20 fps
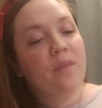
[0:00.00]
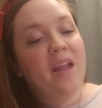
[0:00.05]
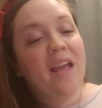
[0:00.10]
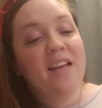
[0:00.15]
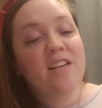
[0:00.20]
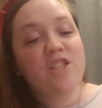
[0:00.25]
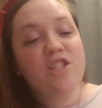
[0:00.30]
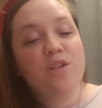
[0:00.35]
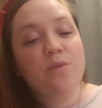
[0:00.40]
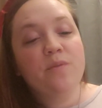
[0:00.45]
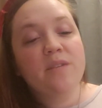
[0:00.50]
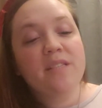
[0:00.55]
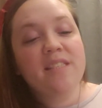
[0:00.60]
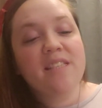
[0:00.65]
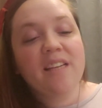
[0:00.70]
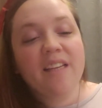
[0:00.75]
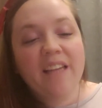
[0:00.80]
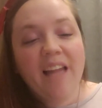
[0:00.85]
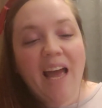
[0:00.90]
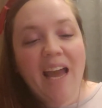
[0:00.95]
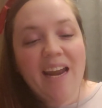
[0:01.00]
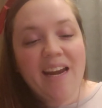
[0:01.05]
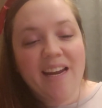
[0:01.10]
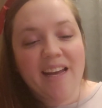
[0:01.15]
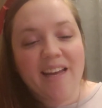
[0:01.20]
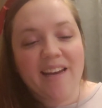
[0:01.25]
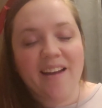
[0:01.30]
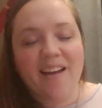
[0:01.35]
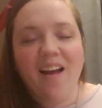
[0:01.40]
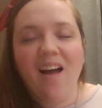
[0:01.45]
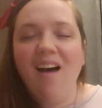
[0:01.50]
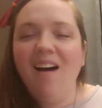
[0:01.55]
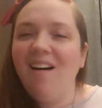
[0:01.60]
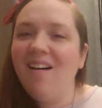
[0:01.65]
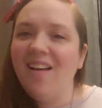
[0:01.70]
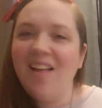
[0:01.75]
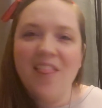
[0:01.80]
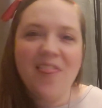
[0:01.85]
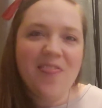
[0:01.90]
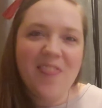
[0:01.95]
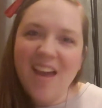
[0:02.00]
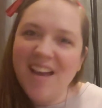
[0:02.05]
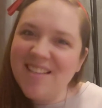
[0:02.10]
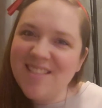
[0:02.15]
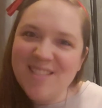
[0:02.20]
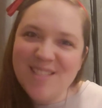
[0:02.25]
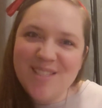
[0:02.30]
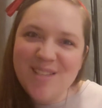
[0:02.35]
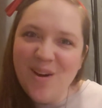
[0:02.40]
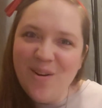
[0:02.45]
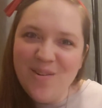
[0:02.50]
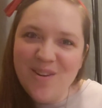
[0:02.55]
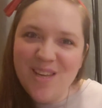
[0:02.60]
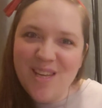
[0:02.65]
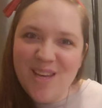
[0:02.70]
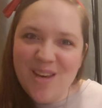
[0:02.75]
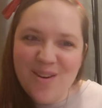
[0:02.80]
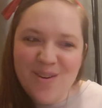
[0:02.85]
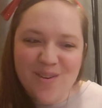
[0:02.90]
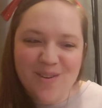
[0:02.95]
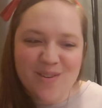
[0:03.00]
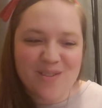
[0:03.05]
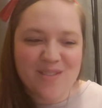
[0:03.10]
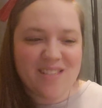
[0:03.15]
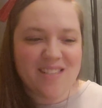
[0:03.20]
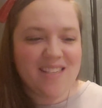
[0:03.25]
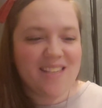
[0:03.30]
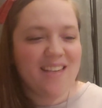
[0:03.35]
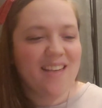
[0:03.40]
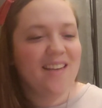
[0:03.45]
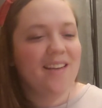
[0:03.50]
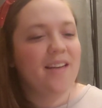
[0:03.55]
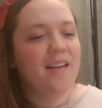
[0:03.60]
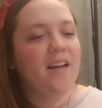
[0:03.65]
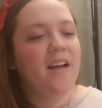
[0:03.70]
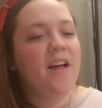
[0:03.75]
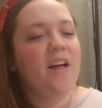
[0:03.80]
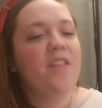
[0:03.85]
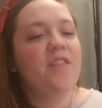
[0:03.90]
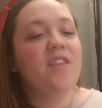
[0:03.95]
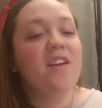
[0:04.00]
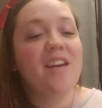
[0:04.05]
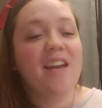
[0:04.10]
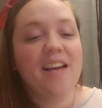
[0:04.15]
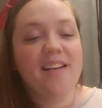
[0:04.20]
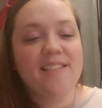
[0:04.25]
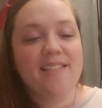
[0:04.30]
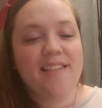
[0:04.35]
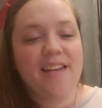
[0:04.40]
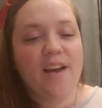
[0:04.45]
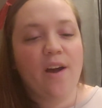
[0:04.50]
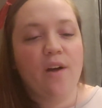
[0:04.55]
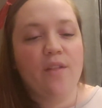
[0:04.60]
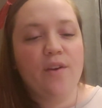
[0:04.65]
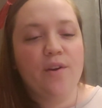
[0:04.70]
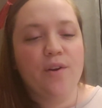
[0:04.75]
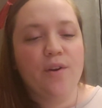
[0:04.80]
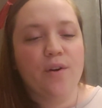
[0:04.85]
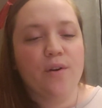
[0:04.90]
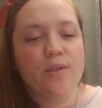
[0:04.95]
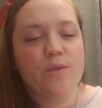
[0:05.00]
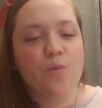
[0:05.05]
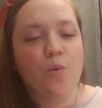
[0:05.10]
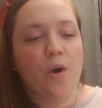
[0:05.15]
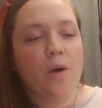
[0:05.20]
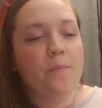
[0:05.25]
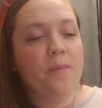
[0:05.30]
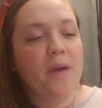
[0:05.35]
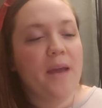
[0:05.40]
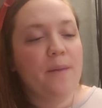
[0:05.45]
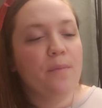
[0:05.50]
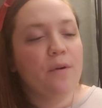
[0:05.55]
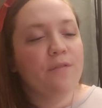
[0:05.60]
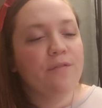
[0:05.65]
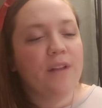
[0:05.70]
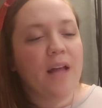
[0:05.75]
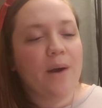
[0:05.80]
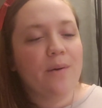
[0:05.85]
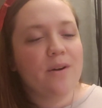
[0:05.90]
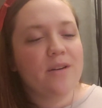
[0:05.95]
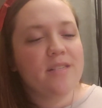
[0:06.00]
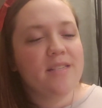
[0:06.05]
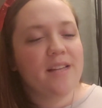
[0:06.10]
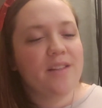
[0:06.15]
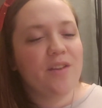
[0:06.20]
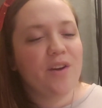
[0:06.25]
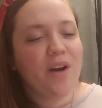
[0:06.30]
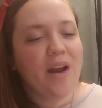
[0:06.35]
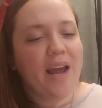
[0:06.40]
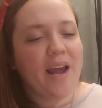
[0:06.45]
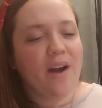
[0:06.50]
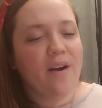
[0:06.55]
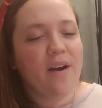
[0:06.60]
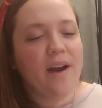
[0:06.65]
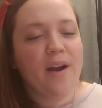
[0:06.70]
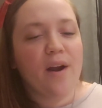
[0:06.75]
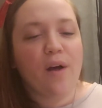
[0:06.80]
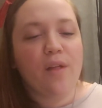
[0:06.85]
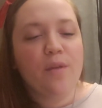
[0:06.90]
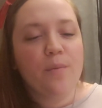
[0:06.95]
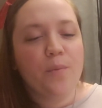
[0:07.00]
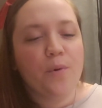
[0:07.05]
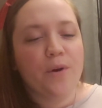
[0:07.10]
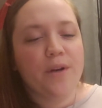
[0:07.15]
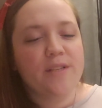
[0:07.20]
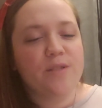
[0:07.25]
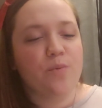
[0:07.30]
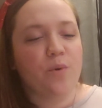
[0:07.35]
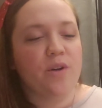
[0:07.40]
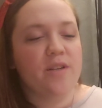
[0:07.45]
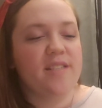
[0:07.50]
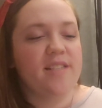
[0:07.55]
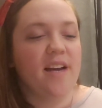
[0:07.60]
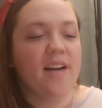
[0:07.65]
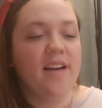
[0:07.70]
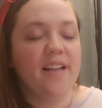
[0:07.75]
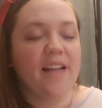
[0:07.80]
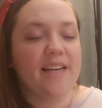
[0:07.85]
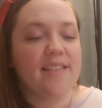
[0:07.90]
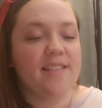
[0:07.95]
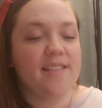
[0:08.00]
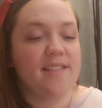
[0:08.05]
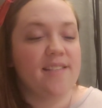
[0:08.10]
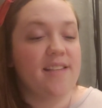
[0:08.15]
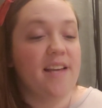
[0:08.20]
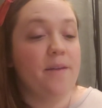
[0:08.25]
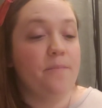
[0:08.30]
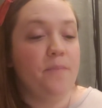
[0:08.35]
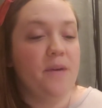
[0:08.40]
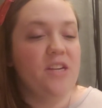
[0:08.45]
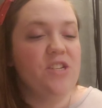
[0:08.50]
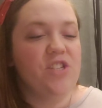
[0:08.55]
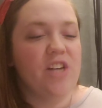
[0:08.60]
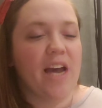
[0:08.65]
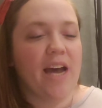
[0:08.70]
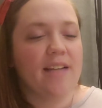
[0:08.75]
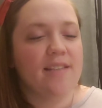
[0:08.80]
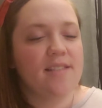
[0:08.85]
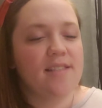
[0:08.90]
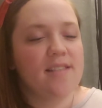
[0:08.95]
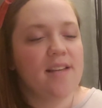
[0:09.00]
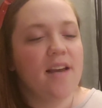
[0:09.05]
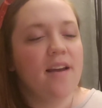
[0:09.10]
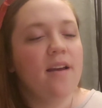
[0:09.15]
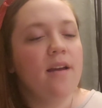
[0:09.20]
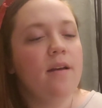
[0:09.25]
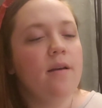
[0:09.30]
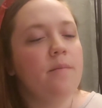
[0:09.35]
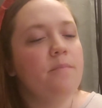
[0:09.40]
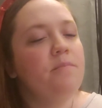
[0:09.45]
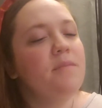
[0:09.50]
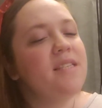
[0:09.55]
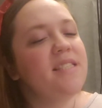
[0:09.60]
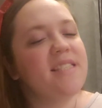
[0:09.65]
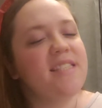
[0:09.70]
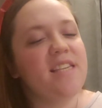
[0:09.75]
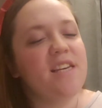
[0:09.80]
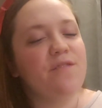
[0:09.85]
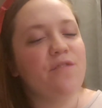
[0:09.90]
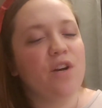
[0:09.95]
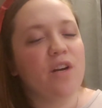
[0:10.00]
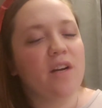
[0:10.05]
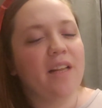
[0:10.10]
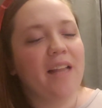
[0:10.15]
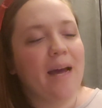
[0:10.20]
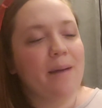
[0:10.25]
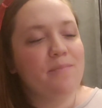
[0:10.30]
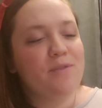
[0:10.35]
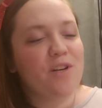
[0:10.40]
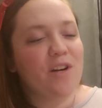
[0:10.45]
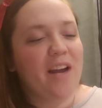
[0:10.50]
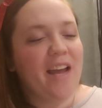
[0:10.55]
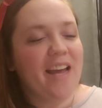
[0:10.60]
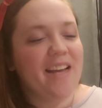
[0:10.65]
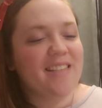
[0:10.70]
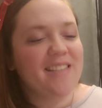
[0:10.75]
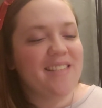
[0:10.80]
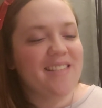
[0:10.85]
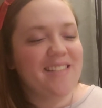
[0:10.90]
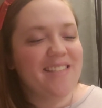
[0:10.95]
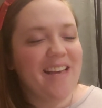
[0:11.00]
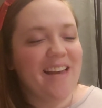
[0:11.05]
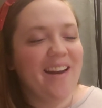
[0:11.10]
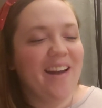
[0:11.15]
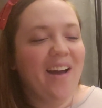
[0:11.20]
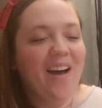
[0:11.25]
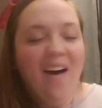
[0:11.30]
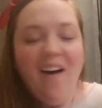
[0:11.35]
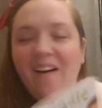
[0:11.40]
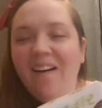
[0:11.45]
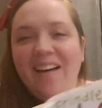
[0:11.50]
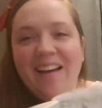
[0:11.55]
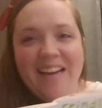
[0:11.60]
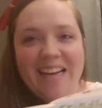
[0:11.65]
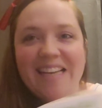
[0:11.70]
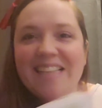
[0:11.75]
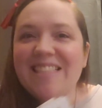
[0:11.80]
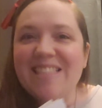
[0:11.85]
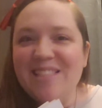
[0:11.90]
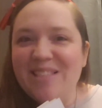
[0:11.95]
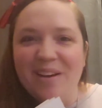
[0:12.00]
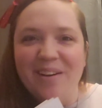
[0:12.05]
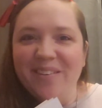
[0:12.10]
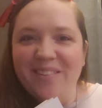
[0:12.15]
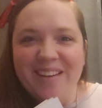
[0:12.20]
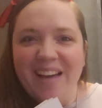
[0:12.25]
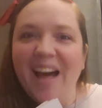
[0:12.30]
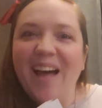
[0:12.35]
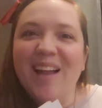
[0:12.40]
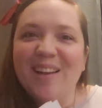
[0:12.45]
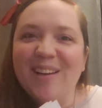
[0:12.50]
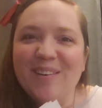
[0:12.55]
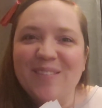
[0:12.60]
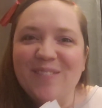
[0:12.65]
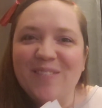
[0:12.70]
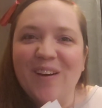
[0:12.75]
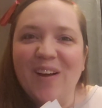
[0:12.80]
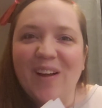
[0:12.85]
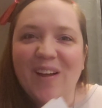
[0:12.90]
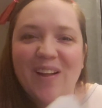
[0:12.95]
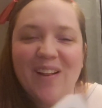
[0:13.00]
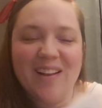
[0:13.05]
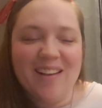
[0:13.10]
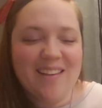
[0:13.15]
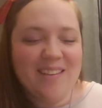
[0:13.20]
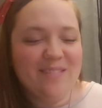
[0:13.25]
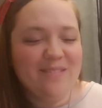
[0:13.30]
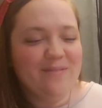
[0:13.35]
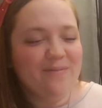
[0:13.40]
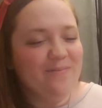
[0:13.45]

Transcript: And she was delighted. Oh, that's so cute. The next day, all the girls wore paper flowers in their hair, and all the boys wore sunglasses and beach hats. Miss Deaver clapped her hands and said, "It's so colorful."